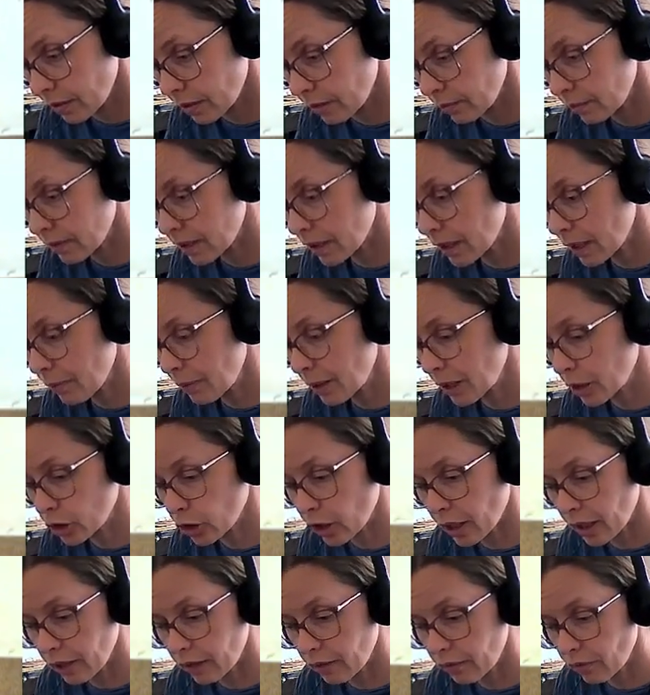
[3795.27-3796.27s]
Keeping
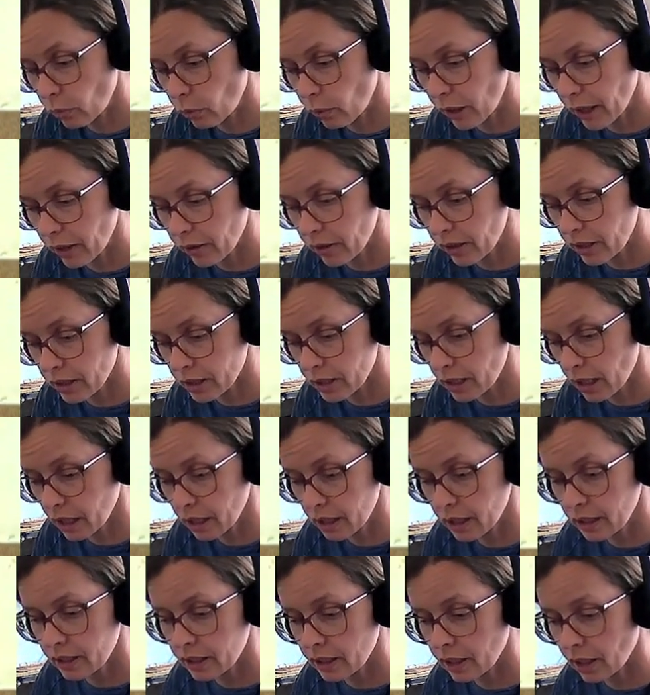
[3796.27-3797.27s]
track of where the sun
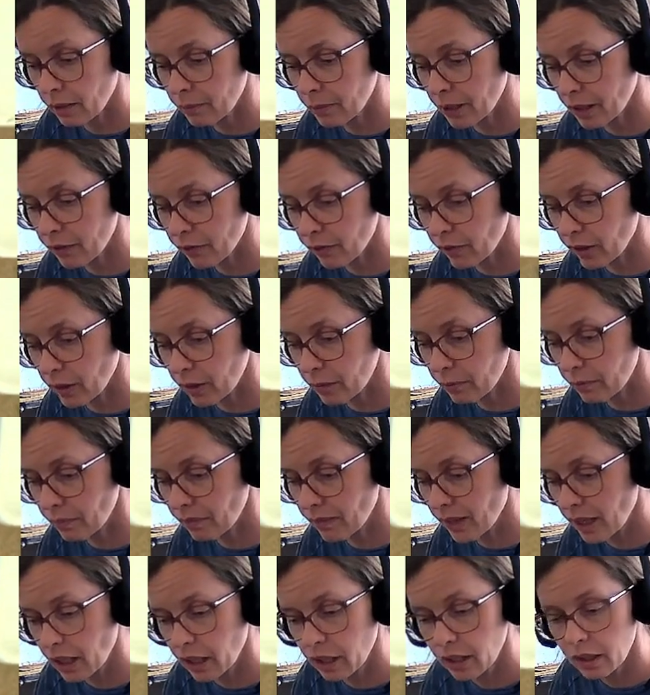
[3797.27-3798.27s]
is coming from.
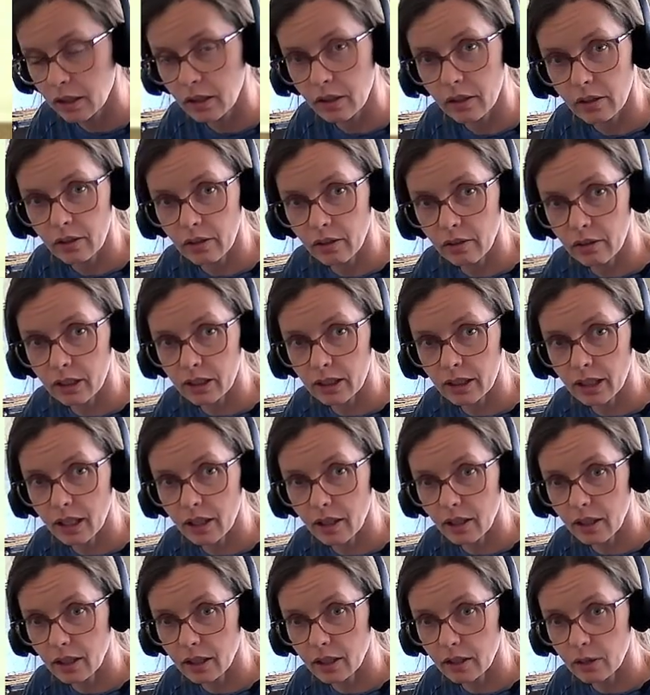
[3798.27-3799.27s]
Notice that
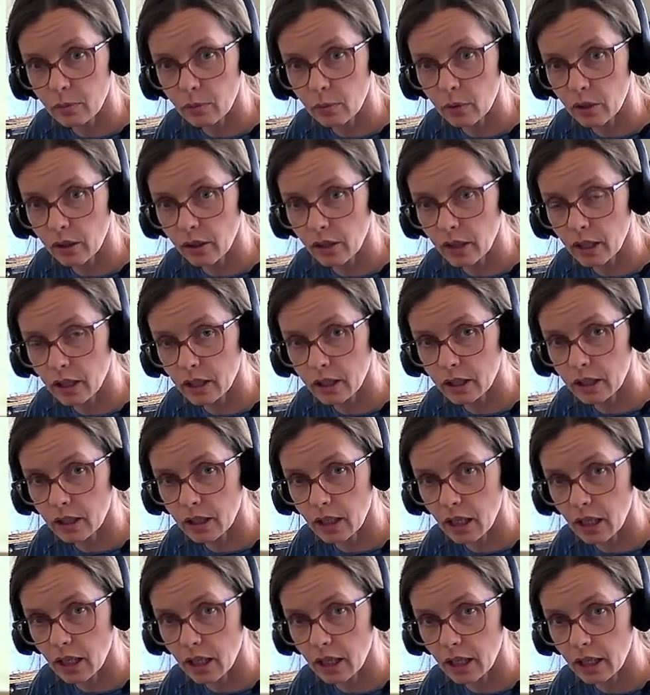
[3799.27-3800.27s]
this
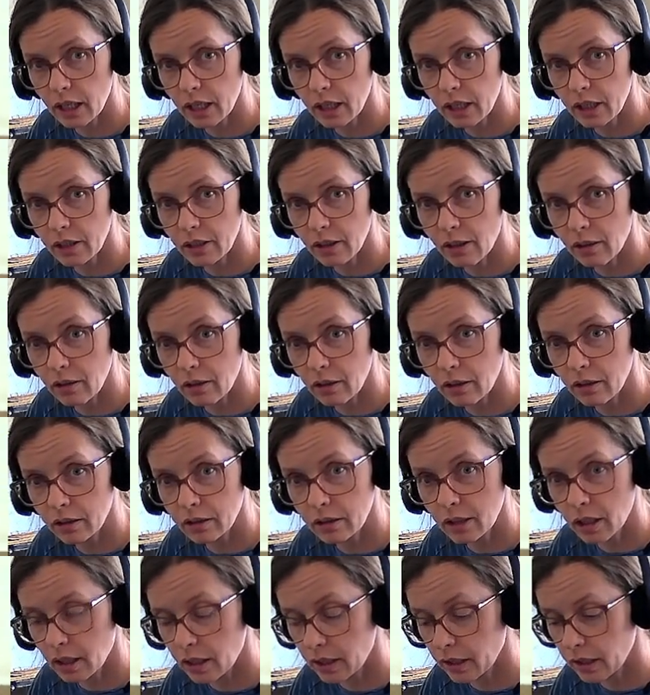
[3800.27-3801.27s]
side is all
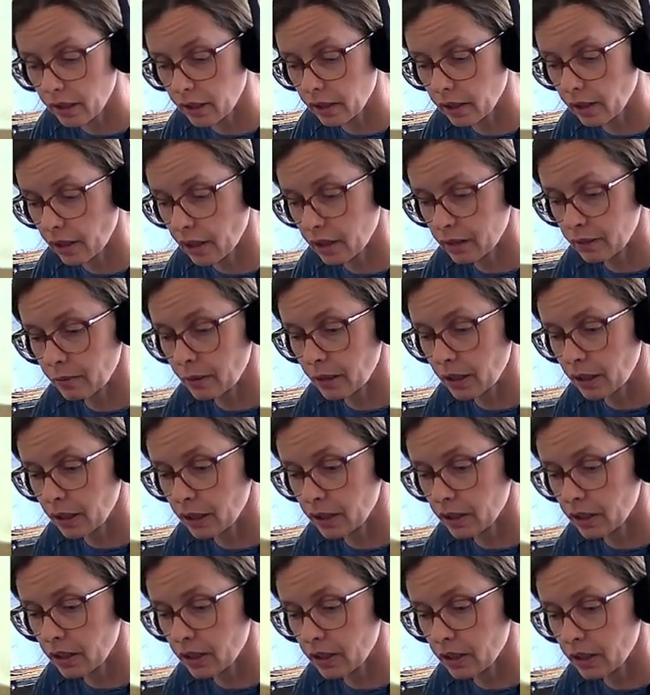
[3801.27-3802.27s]
dark. That's because
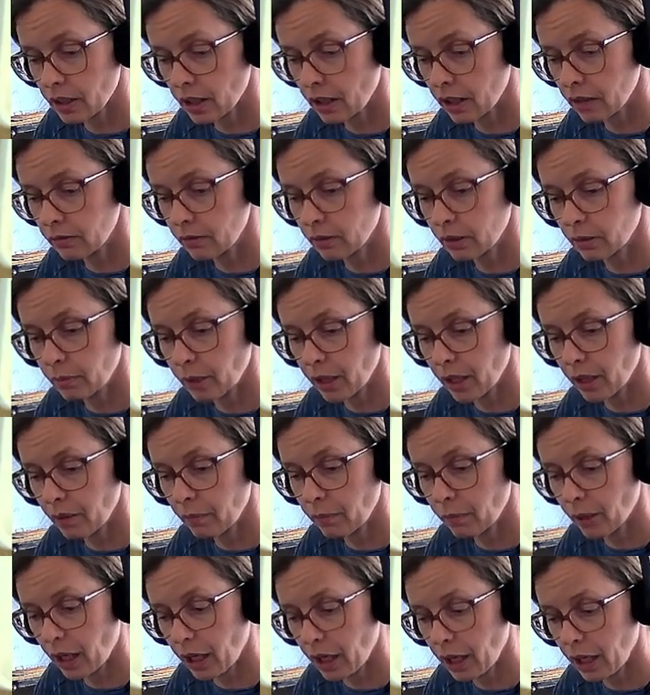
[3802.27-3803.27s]
the sun would be
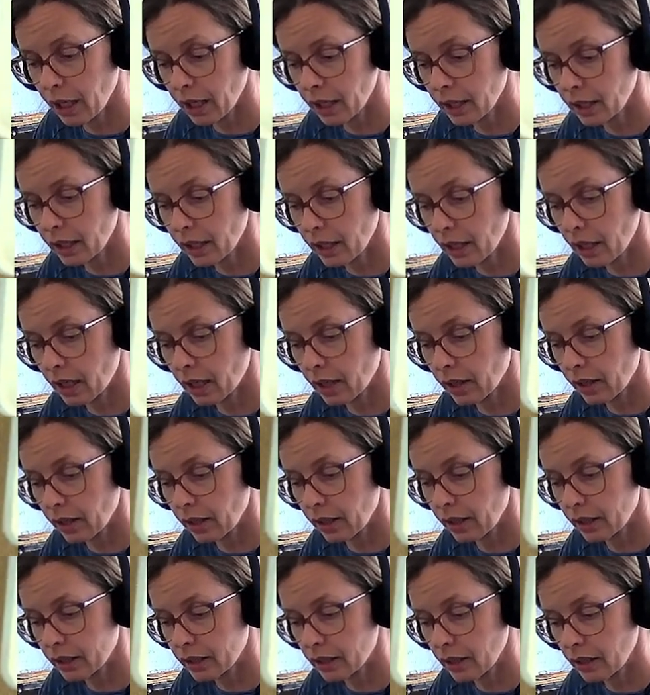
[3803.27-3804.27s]
behind here and
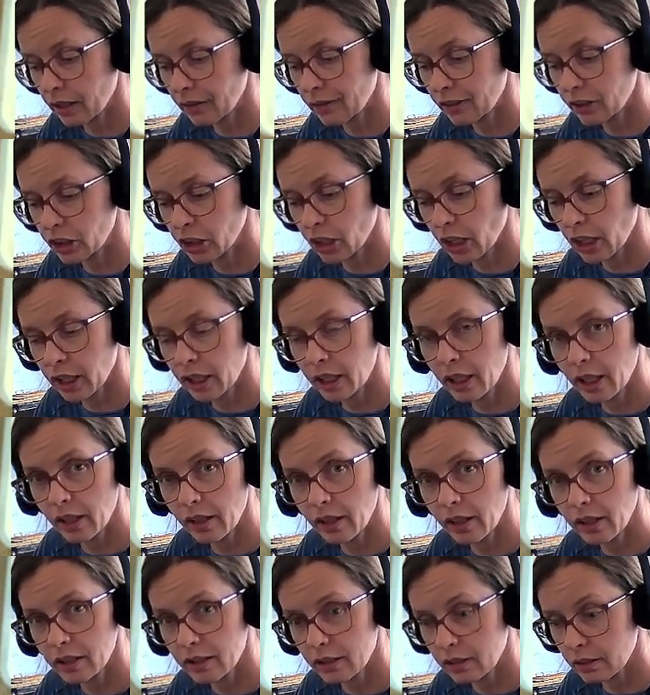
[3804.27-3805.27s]
it's kind of shining
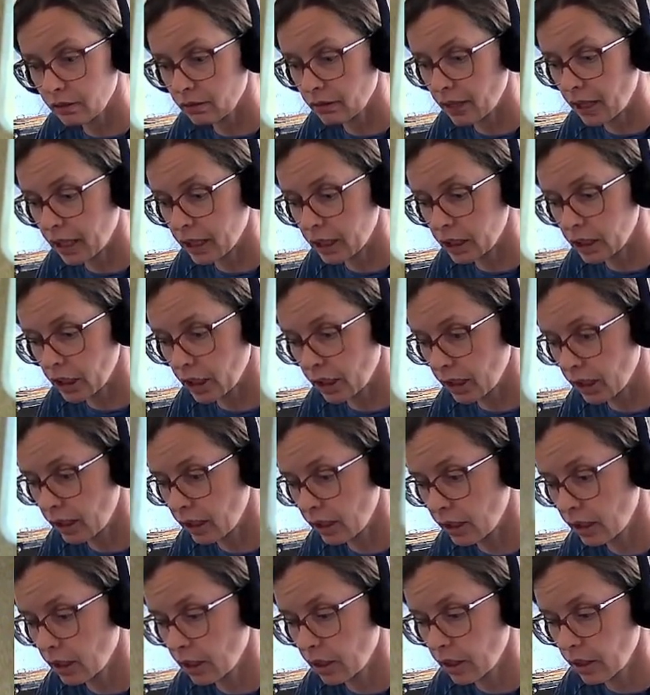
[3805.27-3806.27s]
this direction.
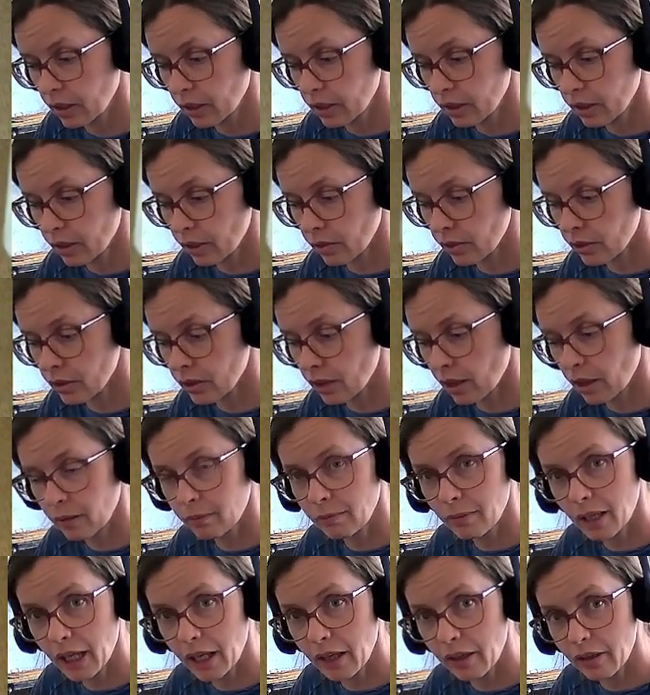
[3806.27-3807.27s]
So some
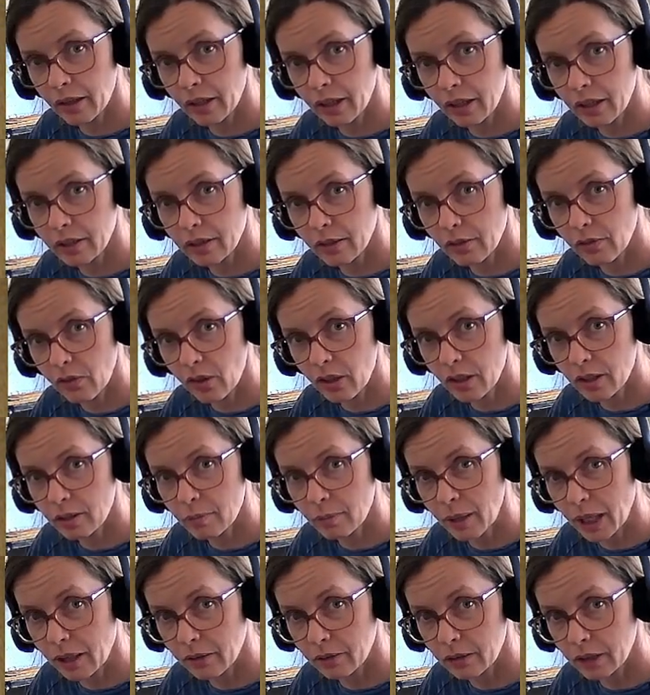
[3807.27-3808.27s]
areas of this
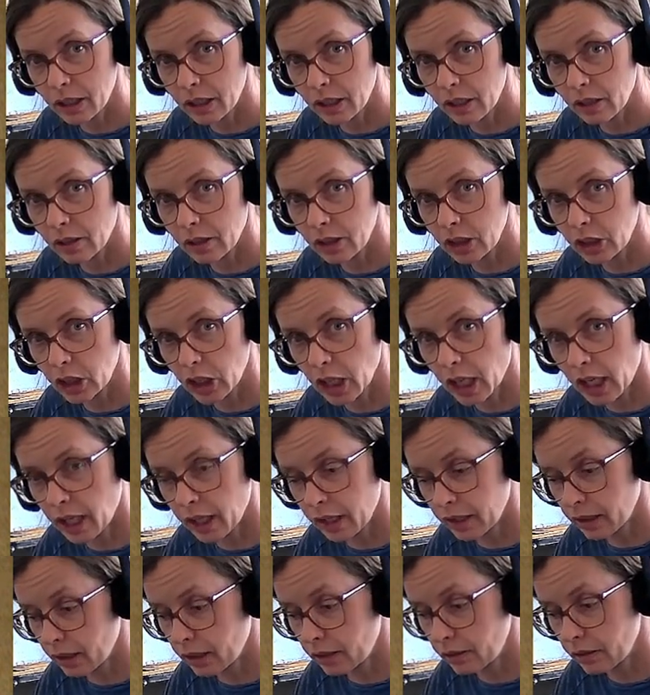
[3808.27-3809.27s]
mountain are
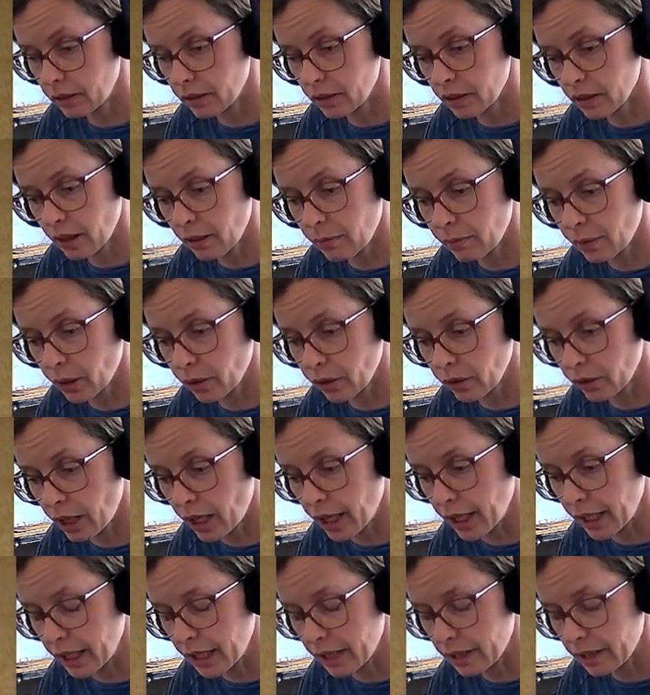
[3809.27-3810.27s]
shadow and some are
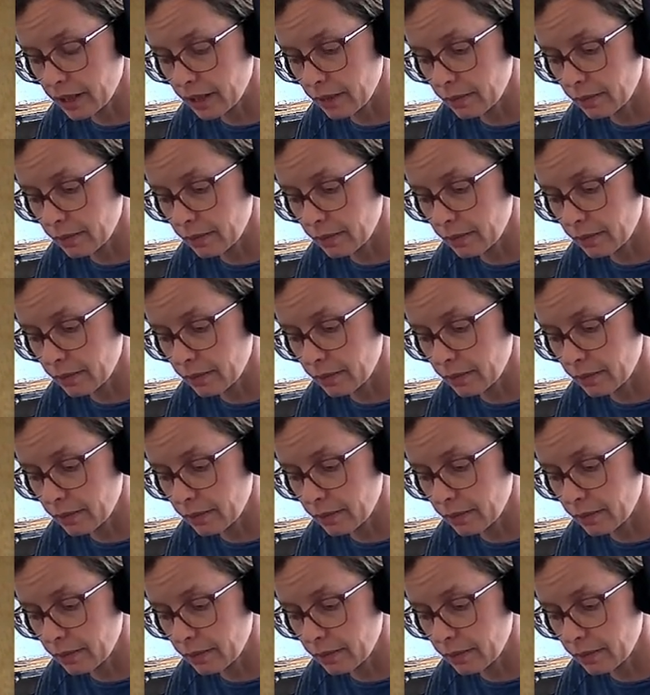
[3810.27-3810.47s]
light.